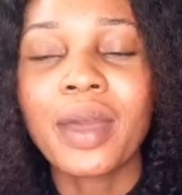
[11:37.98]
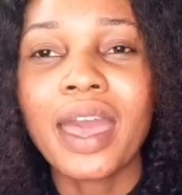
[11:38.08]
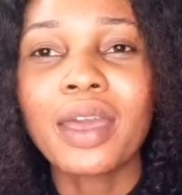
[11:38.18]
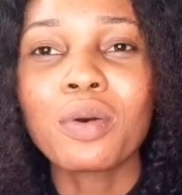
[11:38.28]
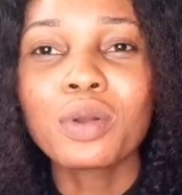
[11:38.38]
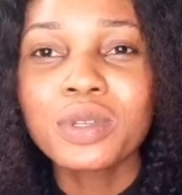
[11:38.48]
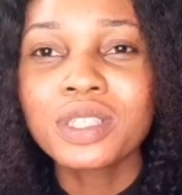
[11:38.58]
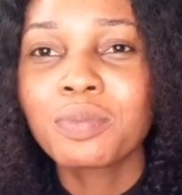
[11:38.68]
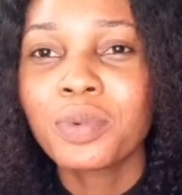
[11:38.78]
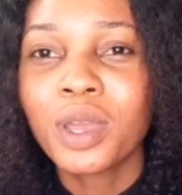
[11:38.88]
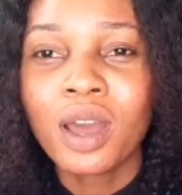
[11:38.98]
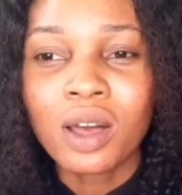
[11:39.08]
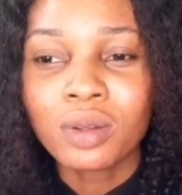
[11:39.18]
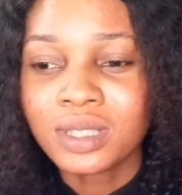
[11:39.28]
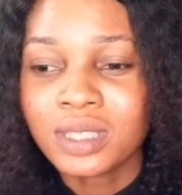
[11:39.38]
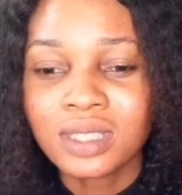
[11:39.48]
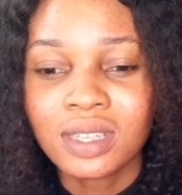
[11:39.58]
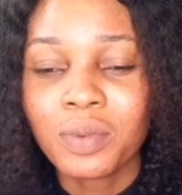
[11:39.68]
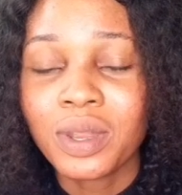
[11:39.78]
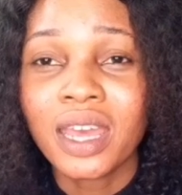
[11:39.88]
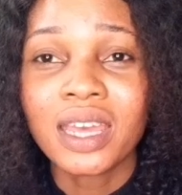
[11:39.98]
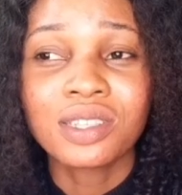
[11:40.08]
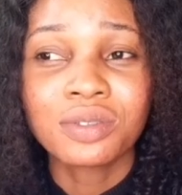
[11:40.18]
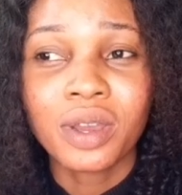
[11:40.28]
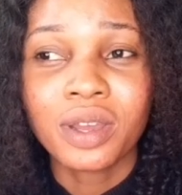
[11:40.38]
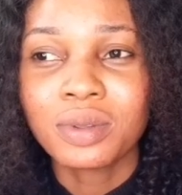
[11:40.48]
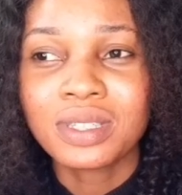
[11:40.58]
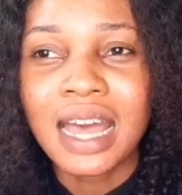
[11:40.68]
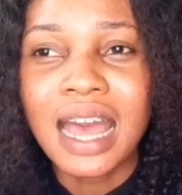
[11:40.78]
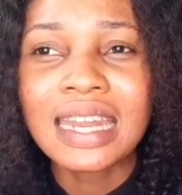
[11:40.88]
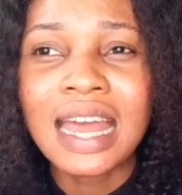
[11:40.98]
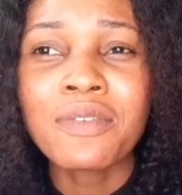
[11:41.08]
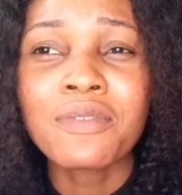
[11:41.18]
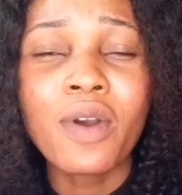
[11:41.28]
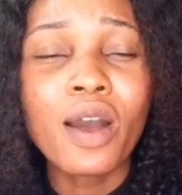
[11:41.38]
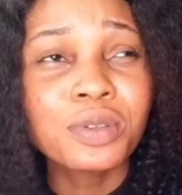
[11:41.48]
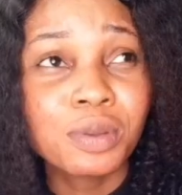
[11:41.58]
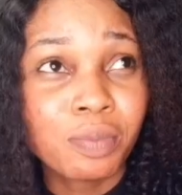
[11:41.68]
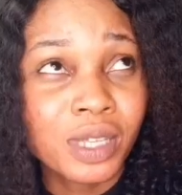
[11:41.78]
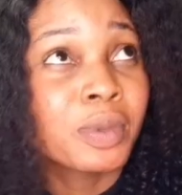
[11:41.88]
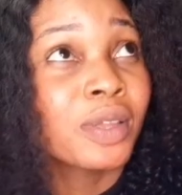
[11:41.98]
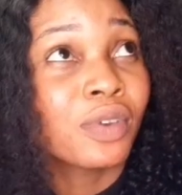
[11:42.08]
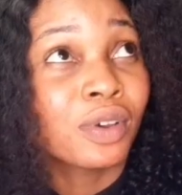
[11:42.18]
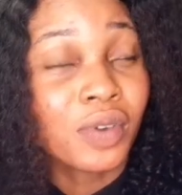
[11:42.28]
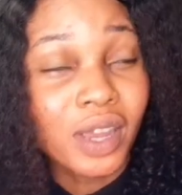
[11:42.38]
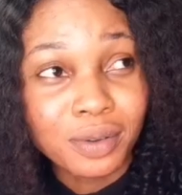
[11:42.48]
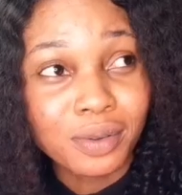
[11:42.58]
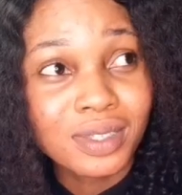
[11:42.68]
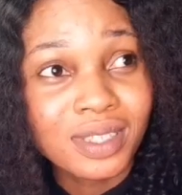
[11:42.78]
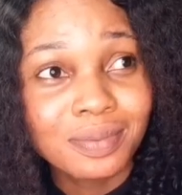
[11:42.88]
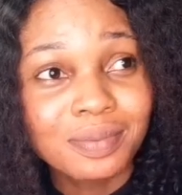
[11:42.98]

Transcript: I always break out when I eat granules. And I found replacement for granules.